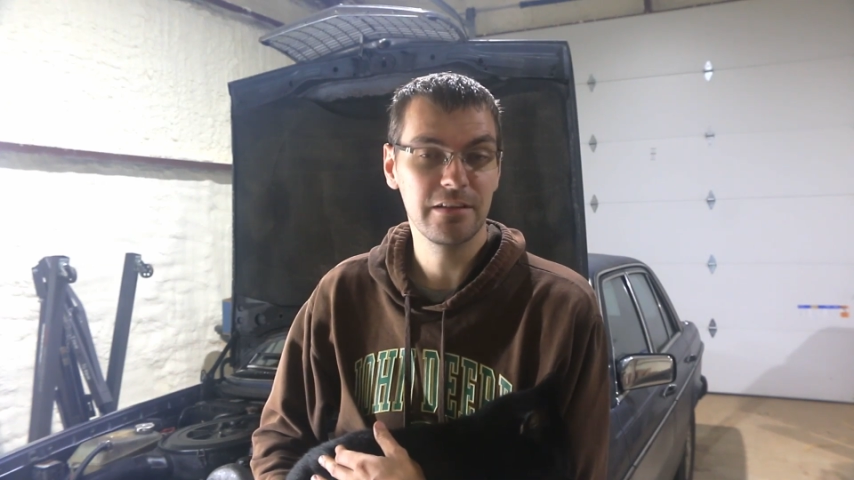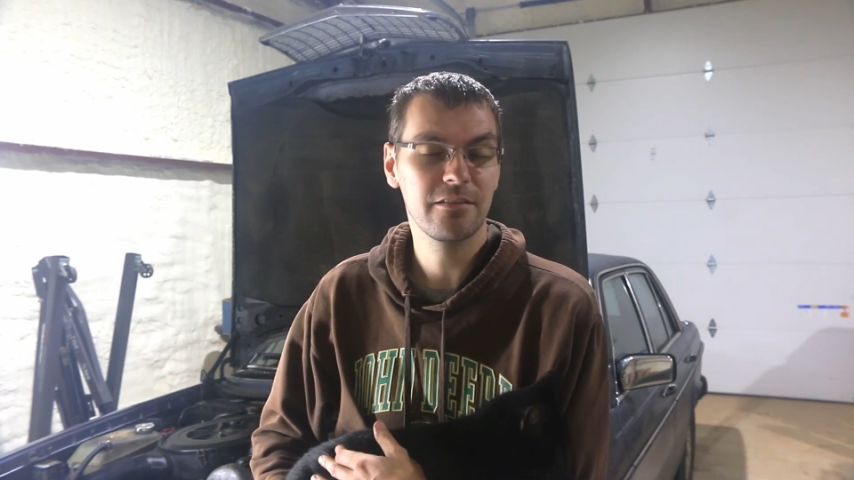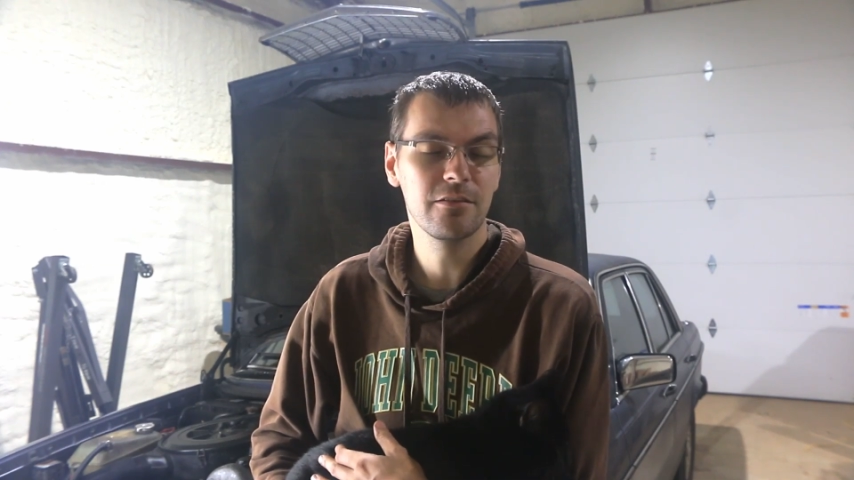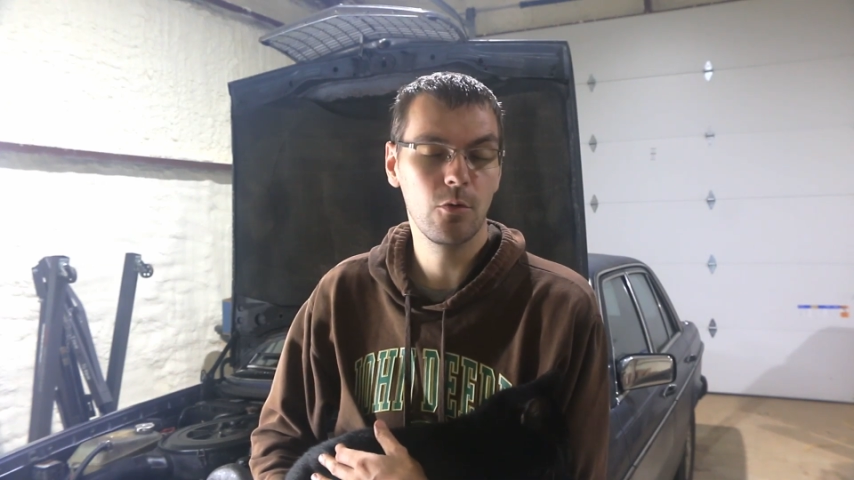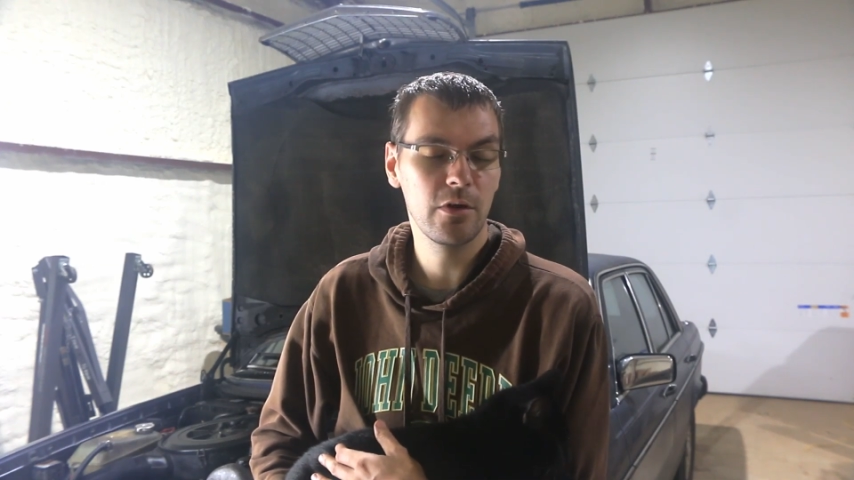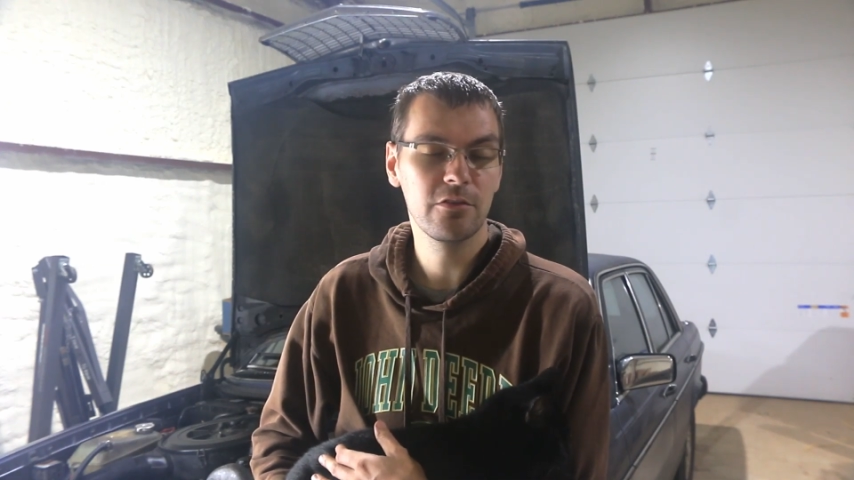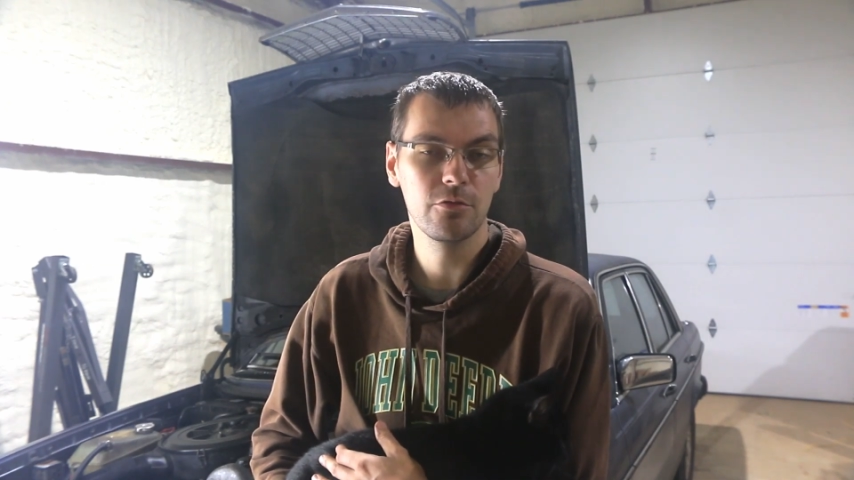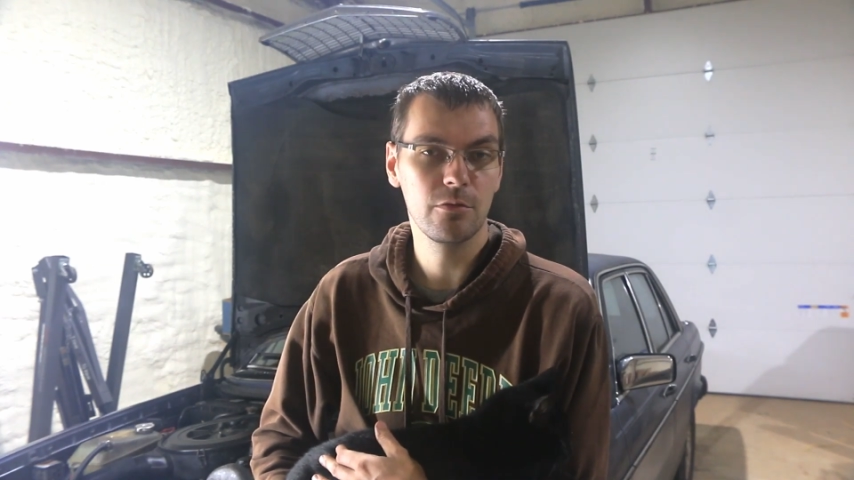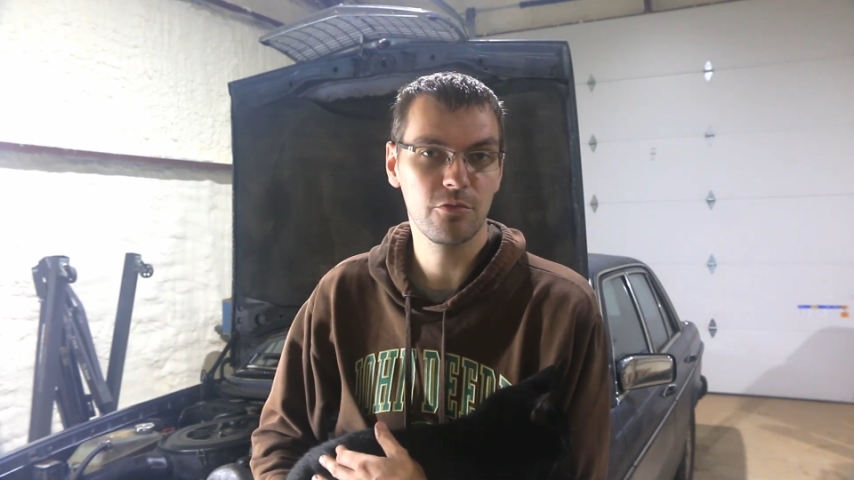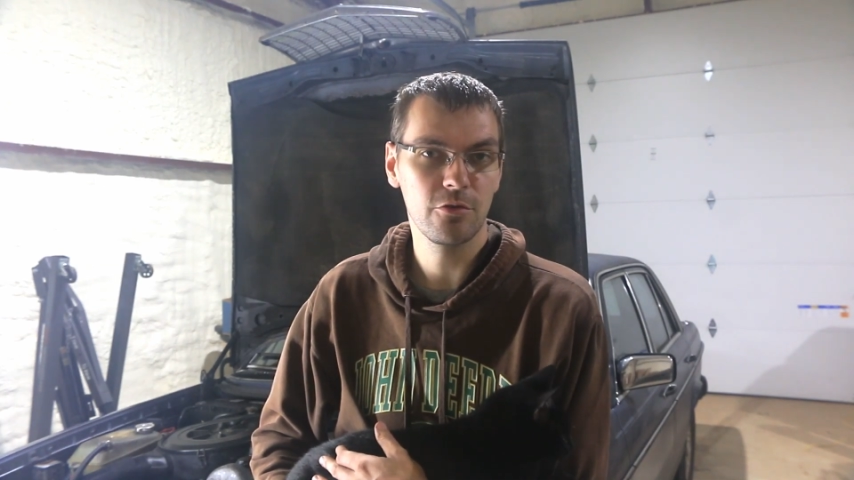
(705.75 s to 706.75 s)
It's going
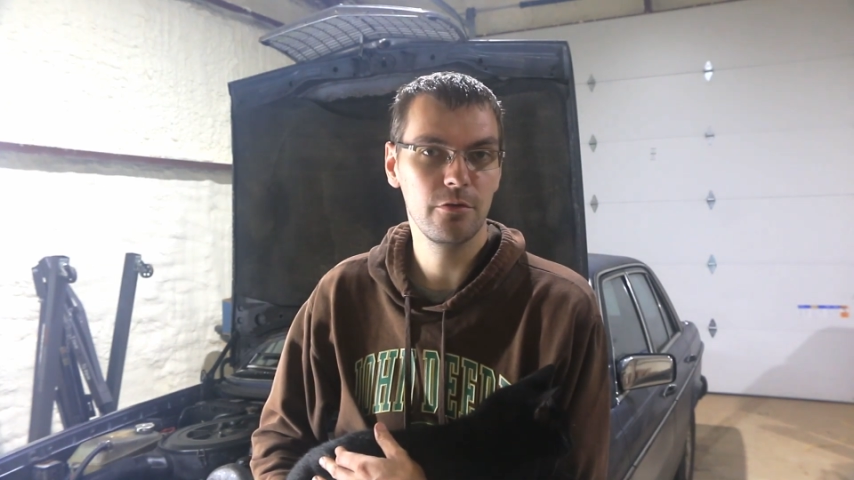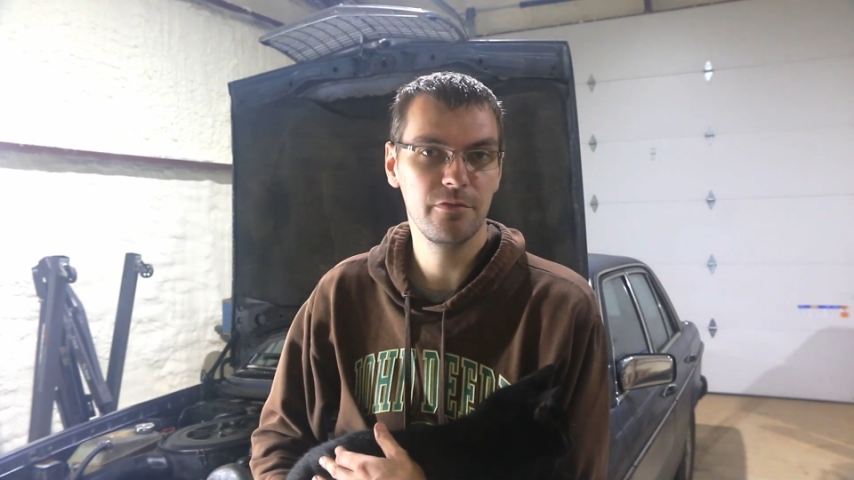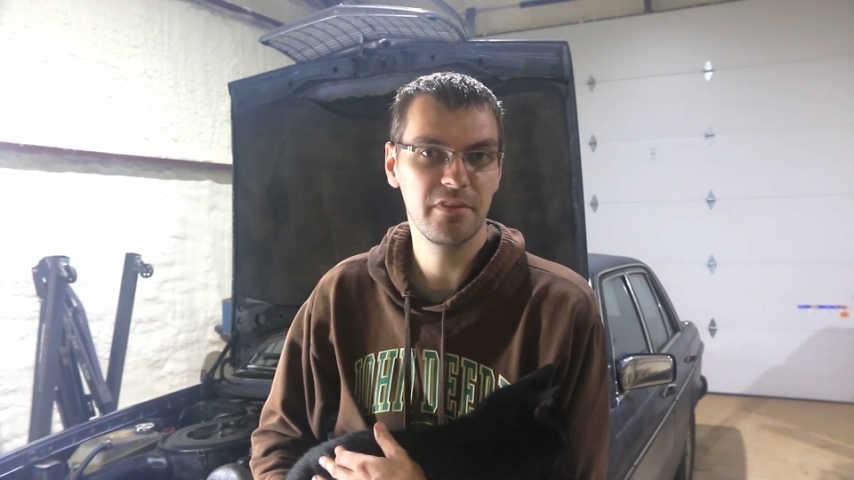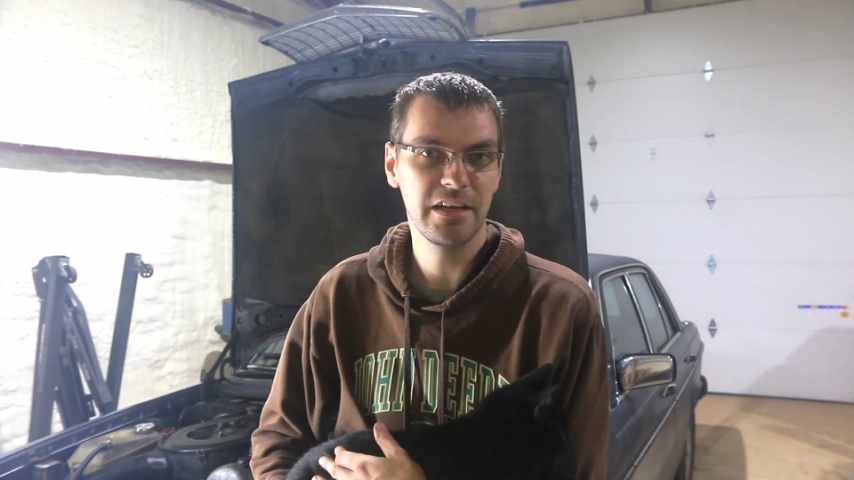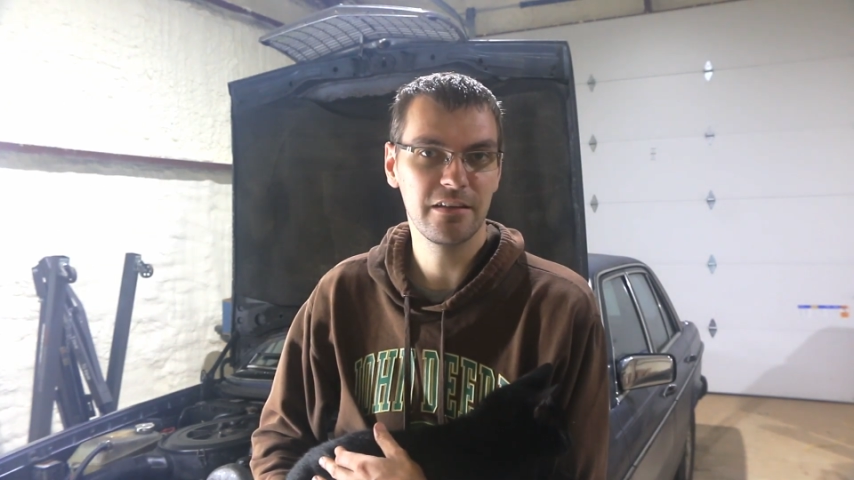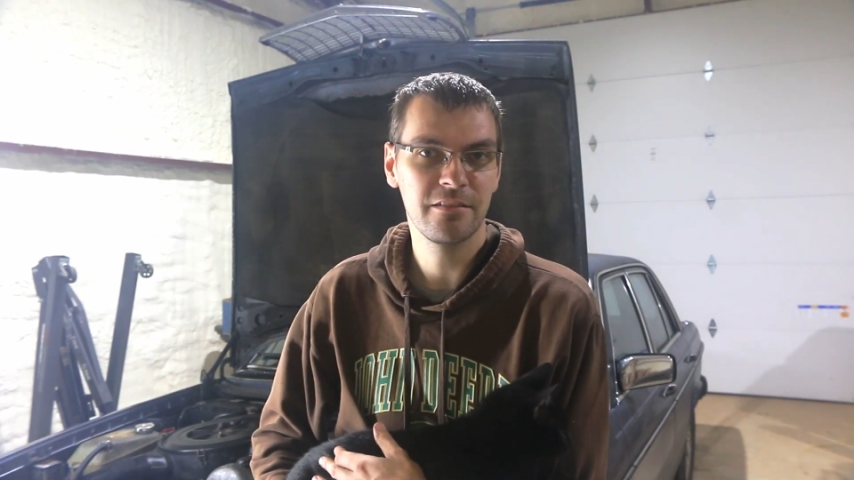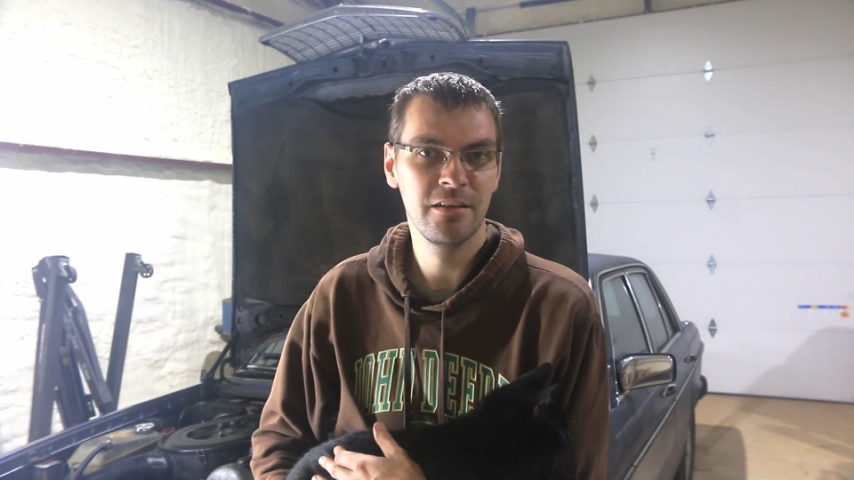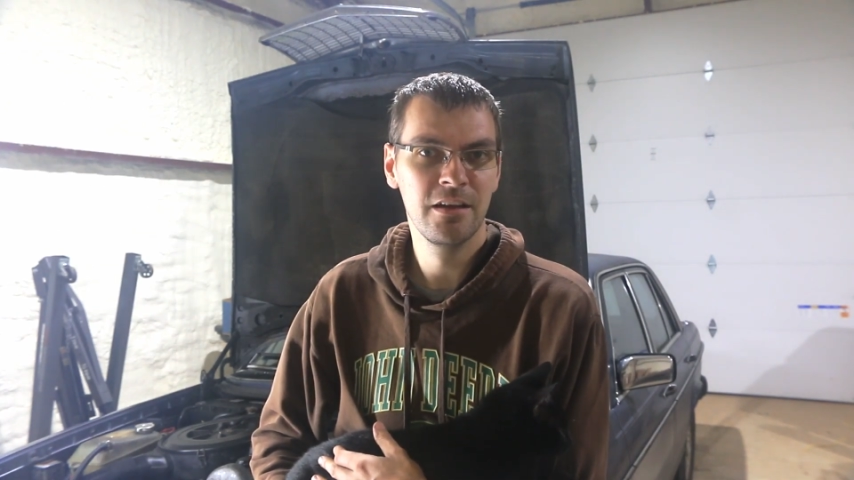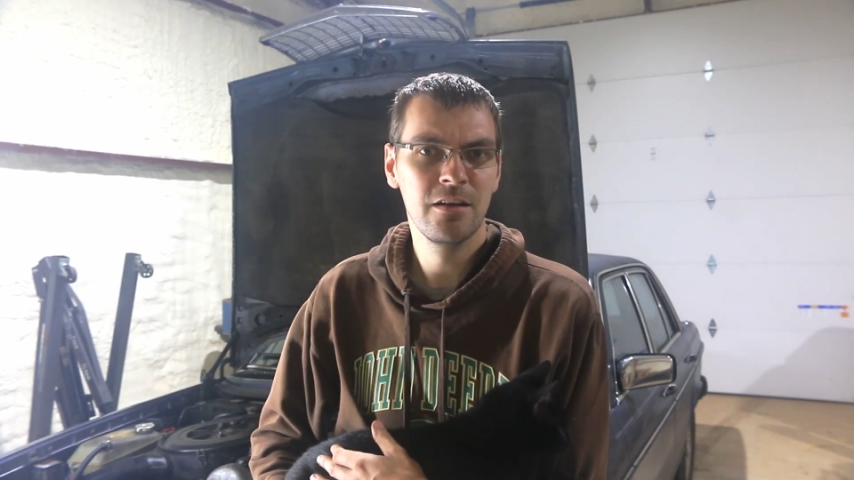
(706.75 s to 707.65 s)
to improve things